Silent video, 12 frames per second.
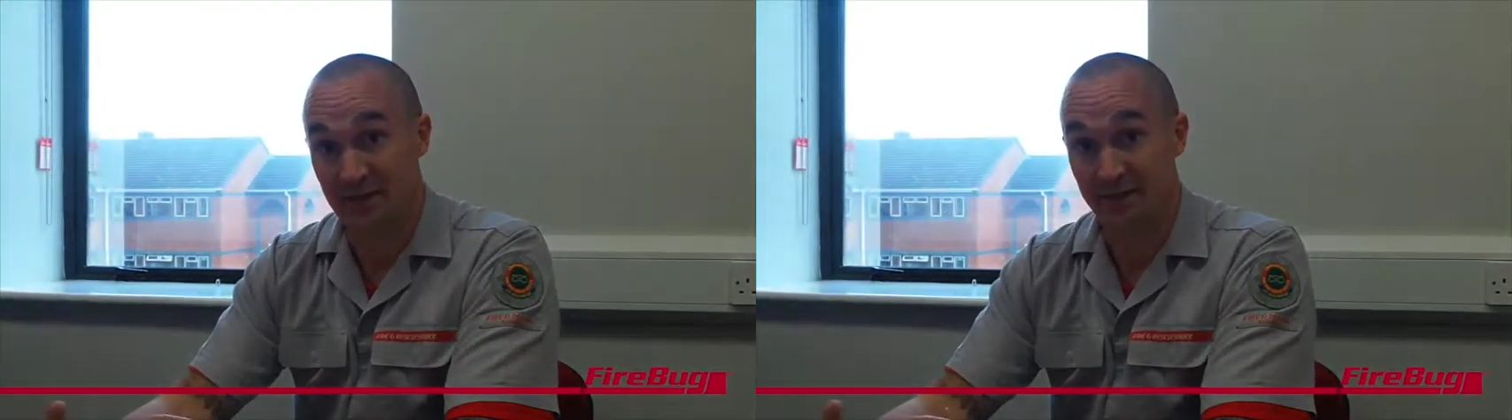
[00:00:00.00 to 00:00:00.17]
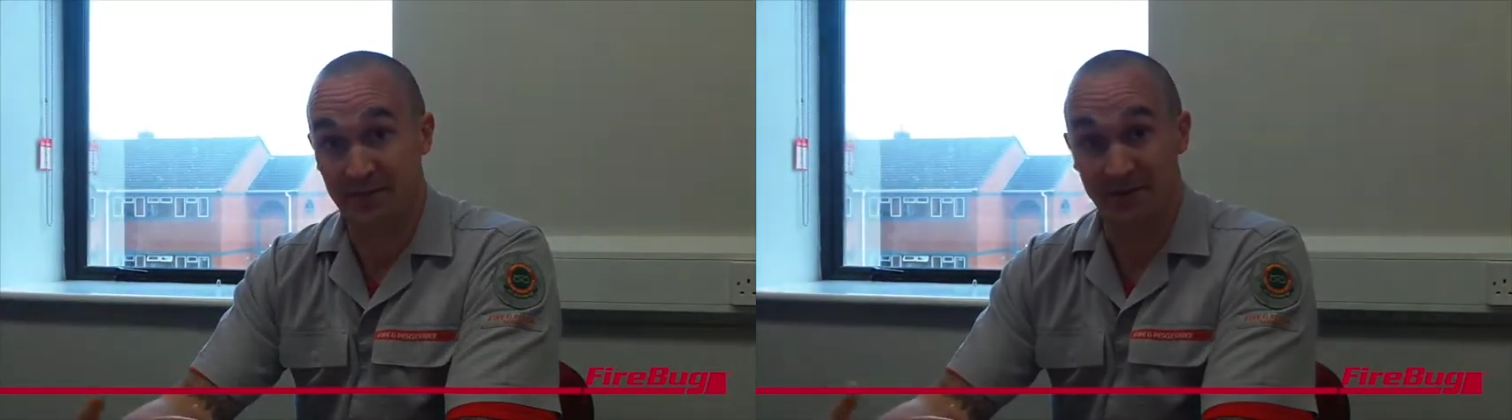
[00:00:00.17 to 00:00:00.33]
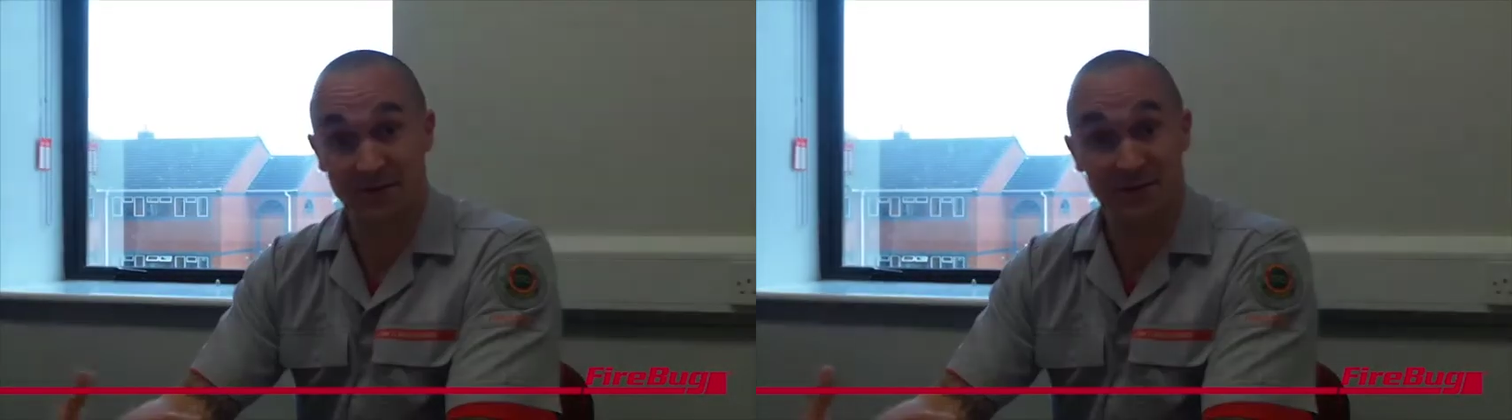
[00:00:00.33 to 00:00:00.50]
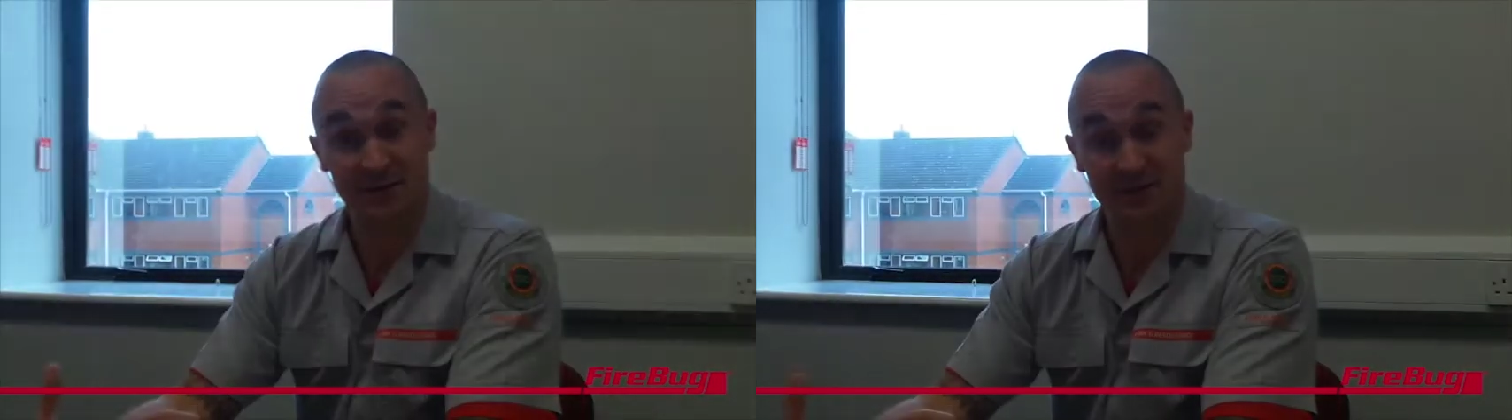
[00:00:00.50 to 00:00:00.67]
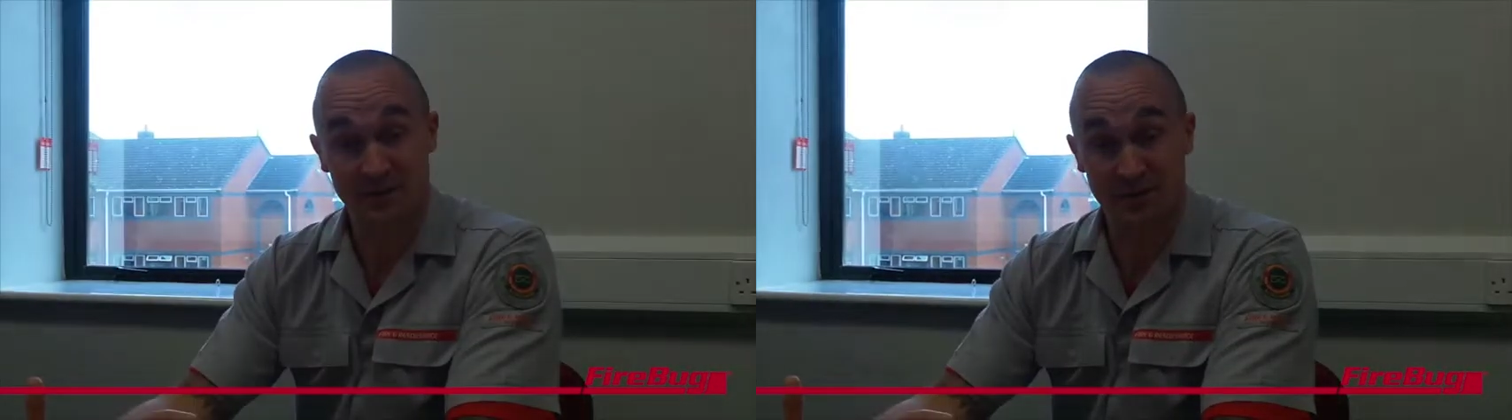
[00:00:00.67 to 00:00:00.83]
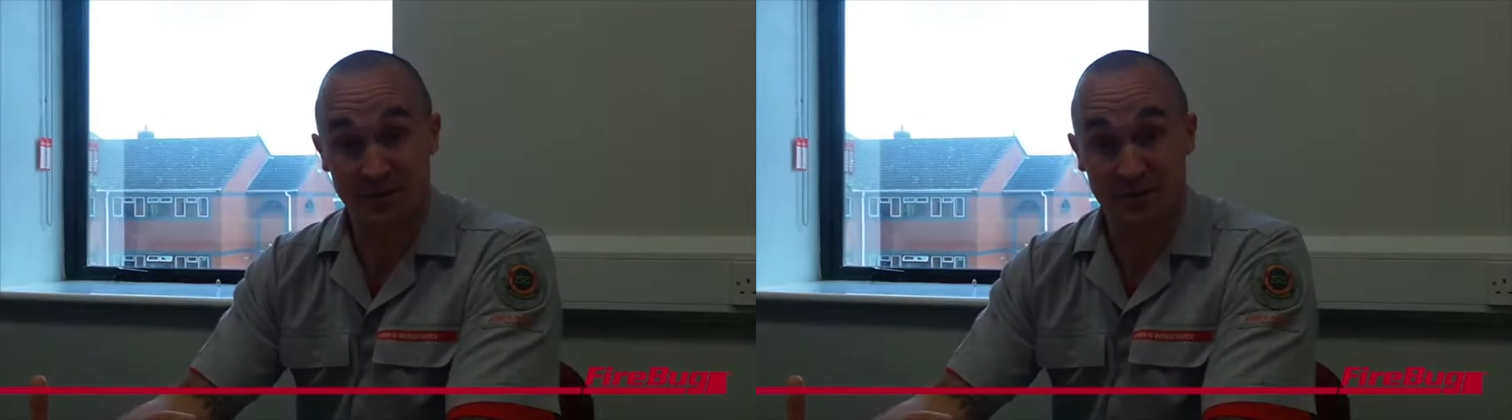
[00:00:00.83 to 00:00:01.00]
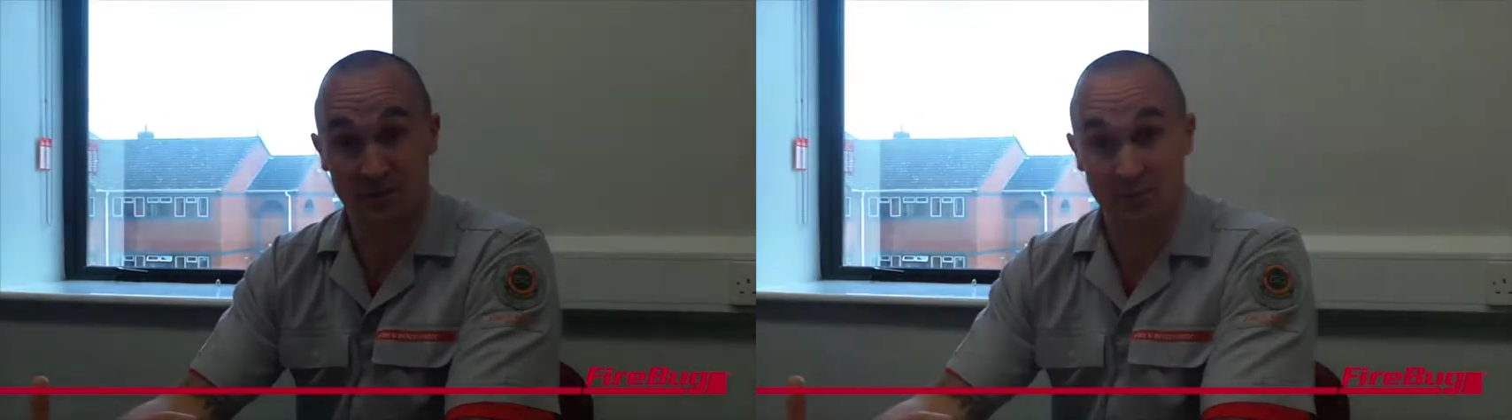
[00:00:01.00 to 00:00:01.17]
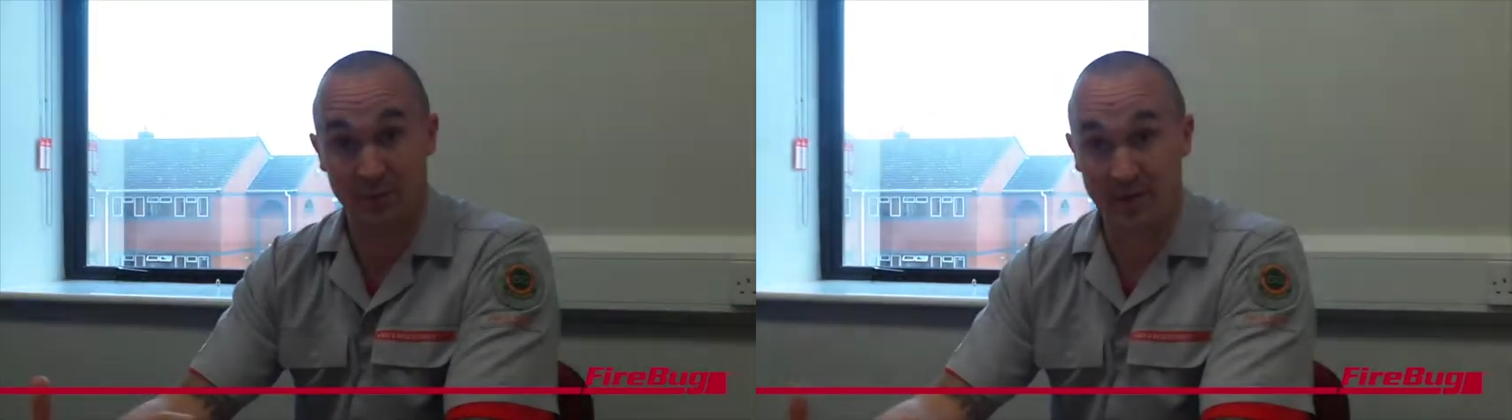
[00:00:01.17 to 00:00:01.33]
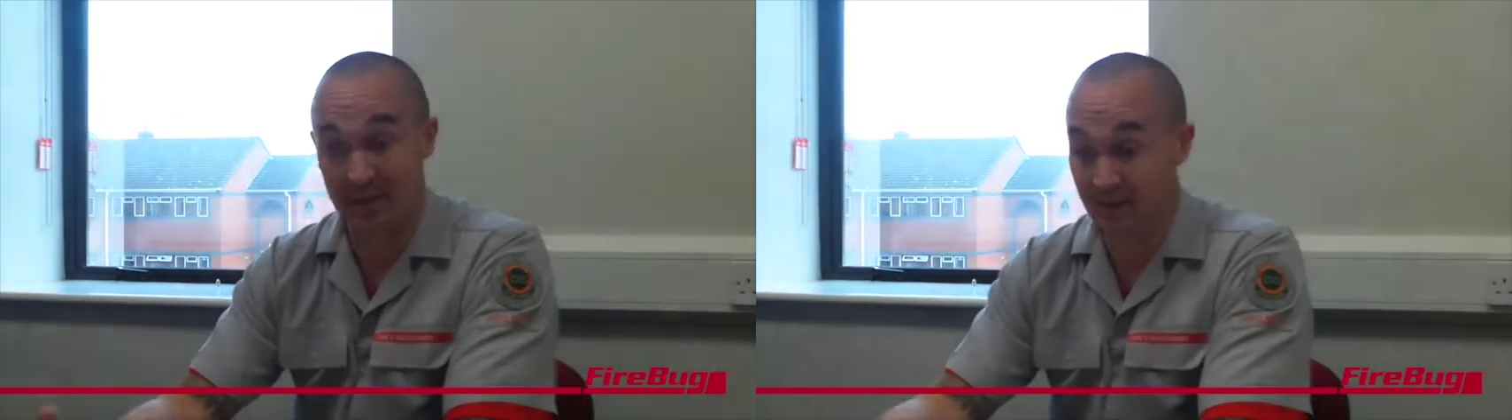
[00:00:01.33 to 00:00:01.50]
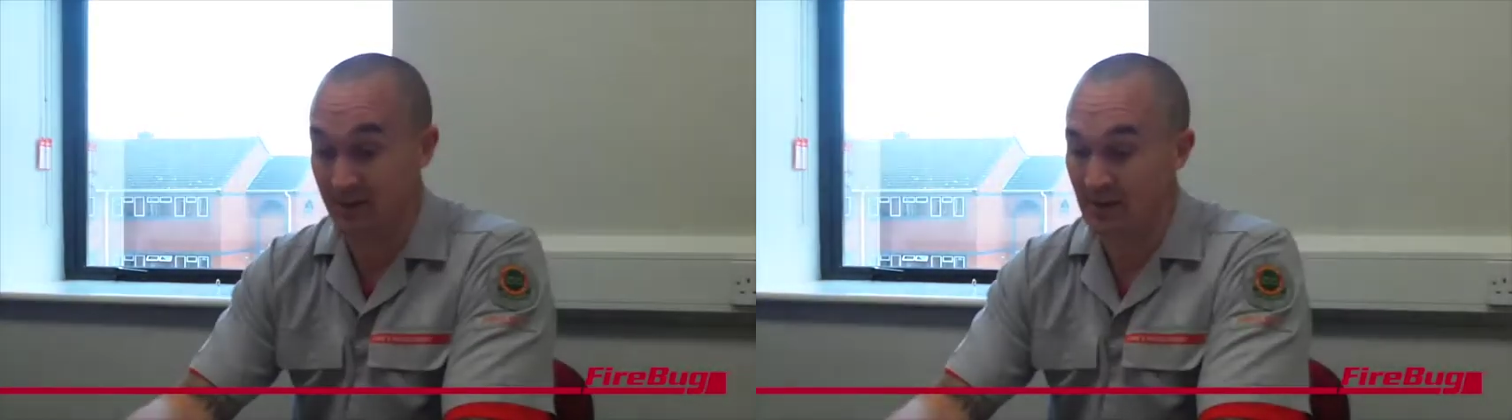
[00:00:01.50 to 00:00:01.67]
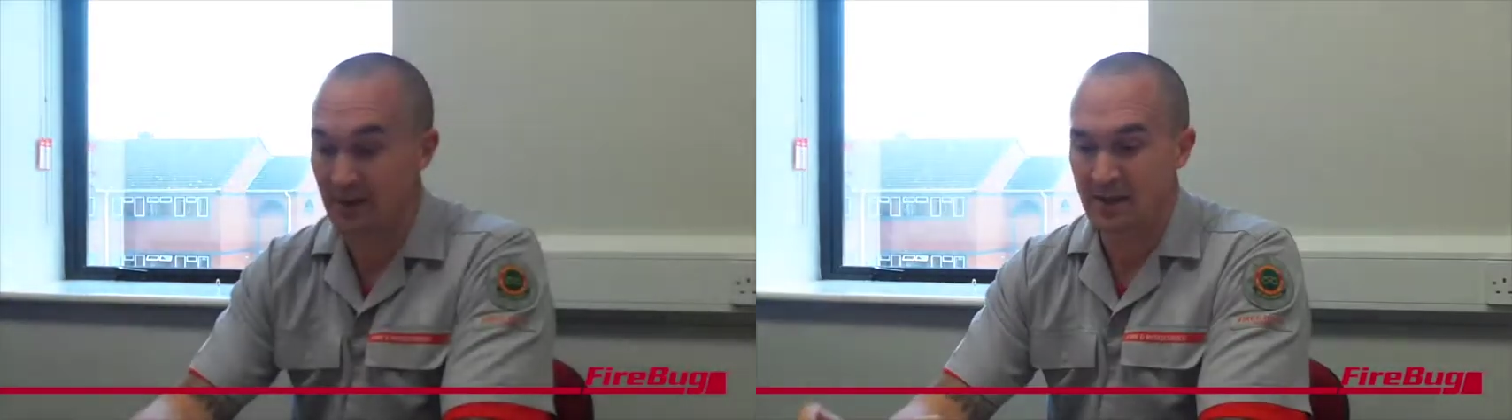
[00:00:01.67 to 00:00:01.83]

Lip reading: if it goes into the neutral plane.